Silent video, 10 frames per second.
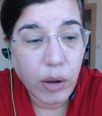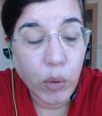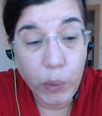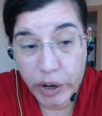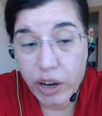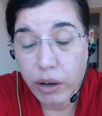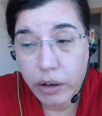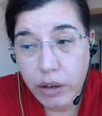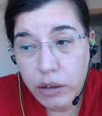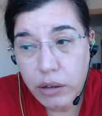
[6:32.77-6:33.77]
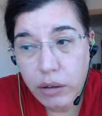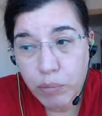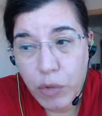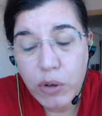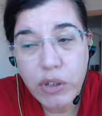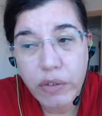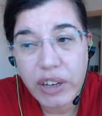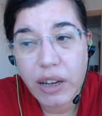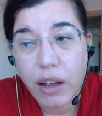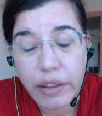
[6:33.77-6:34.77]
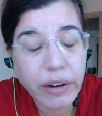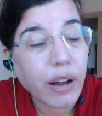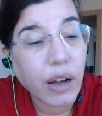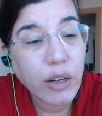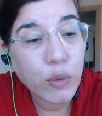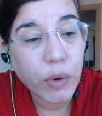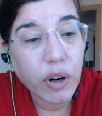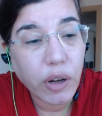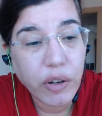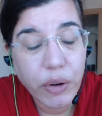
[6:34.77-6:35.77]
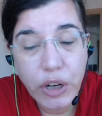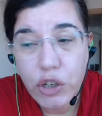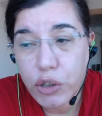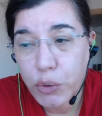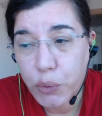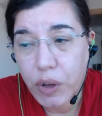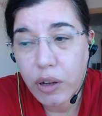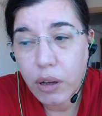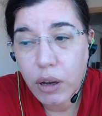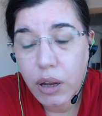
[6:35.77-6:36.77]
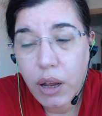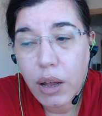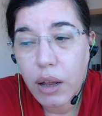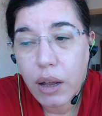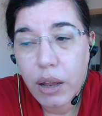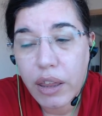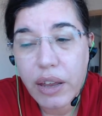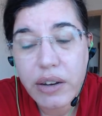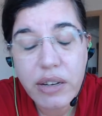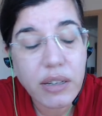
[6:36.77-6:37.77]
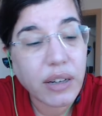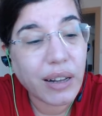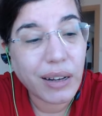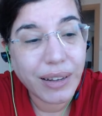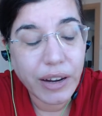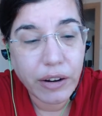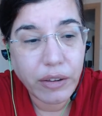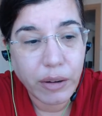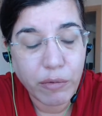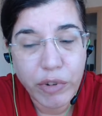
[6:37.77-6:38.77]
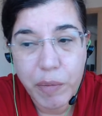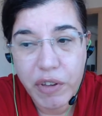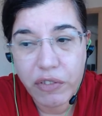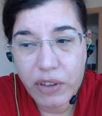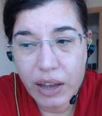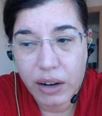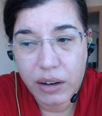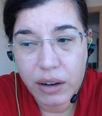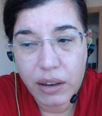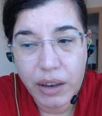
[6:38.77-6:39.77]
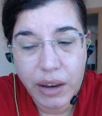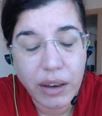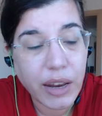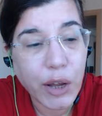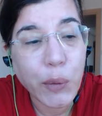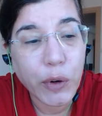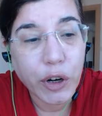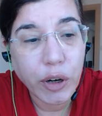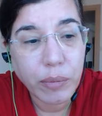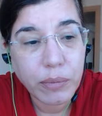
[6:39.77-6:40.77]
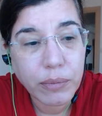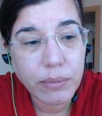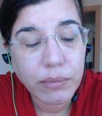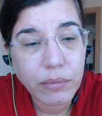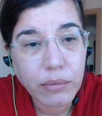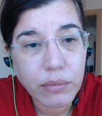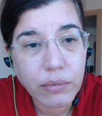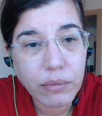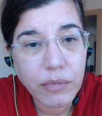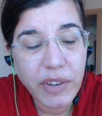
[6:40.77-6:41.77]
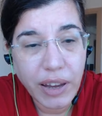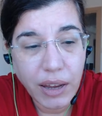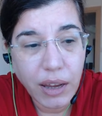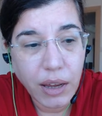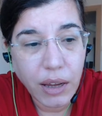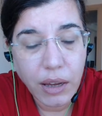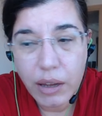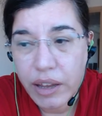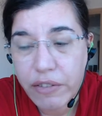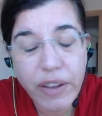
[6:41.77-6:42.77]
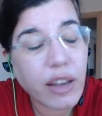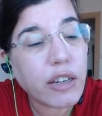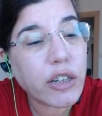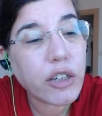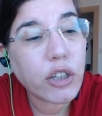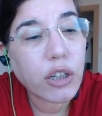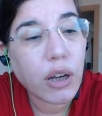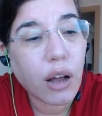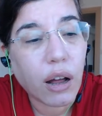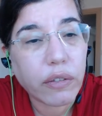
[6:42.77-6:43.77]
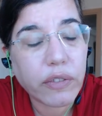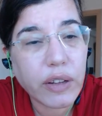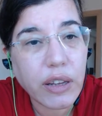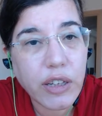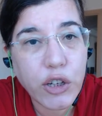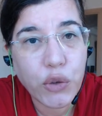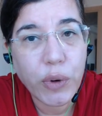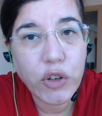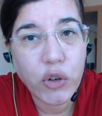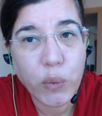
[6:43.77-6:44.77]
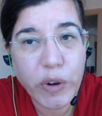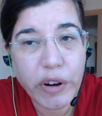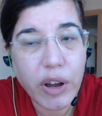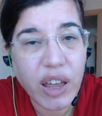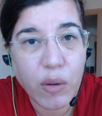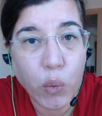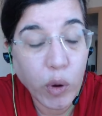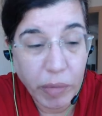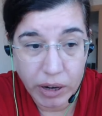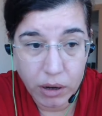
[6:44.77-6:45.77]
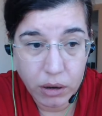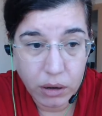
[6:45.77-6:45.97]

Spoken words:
who were younger. Most of the other guys were underages as well. That doesn't clear them from the fact that they were taking advantage of the situation where a woman